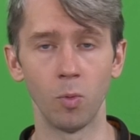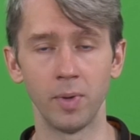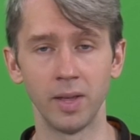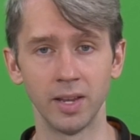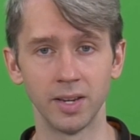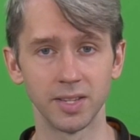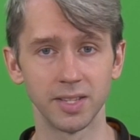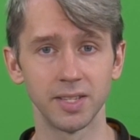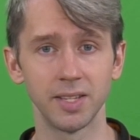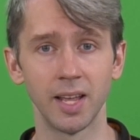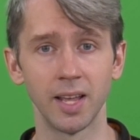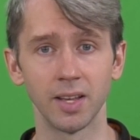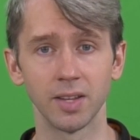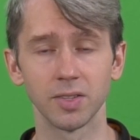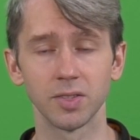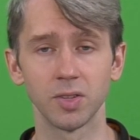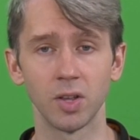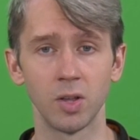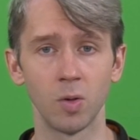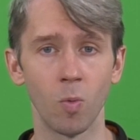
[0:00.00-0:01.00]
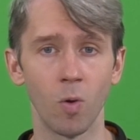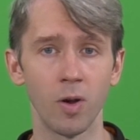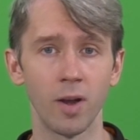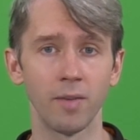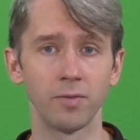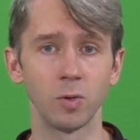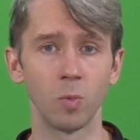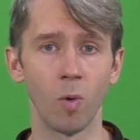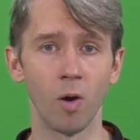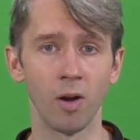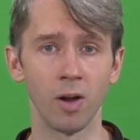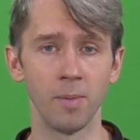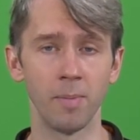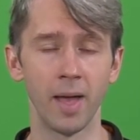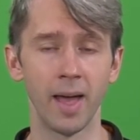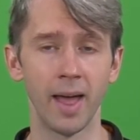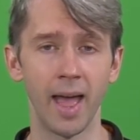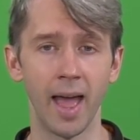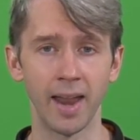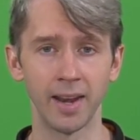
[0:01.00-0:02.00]
will be in sync, so you won't have to worry
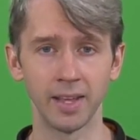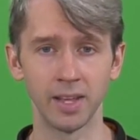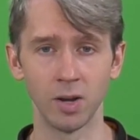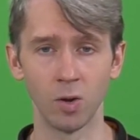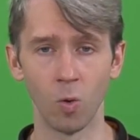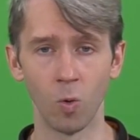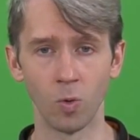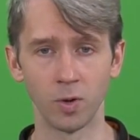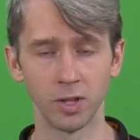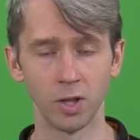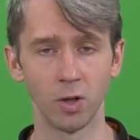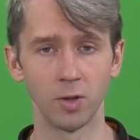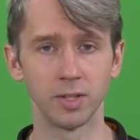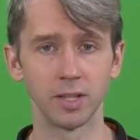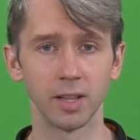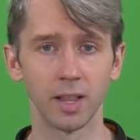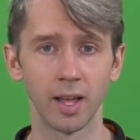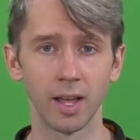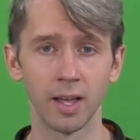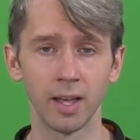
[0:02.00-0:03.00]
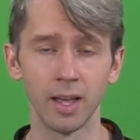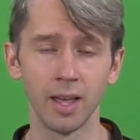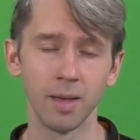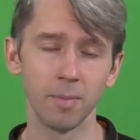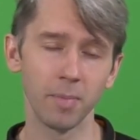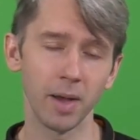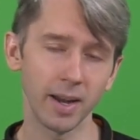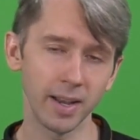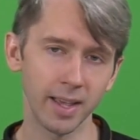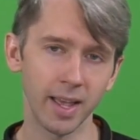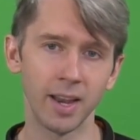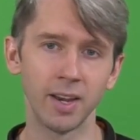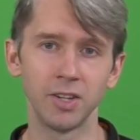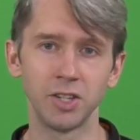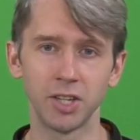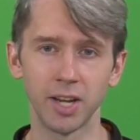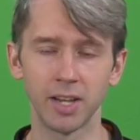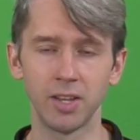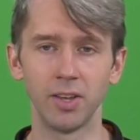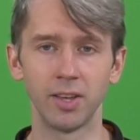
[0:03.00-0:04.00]
about adding an audio delay. But again,
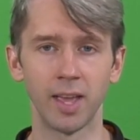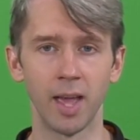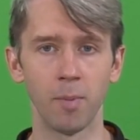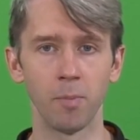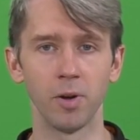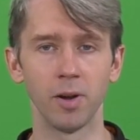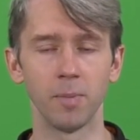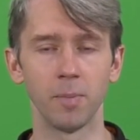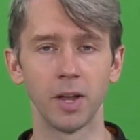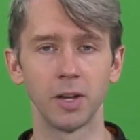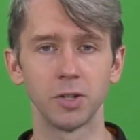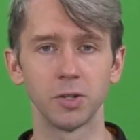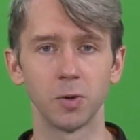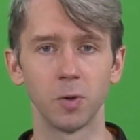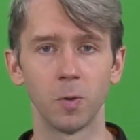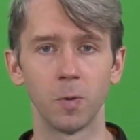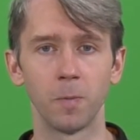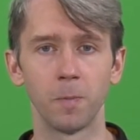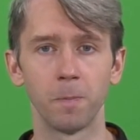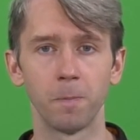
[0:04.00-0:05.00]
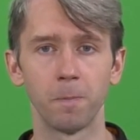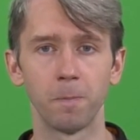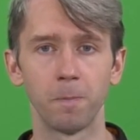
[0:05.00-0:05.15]
check your camera to make sure.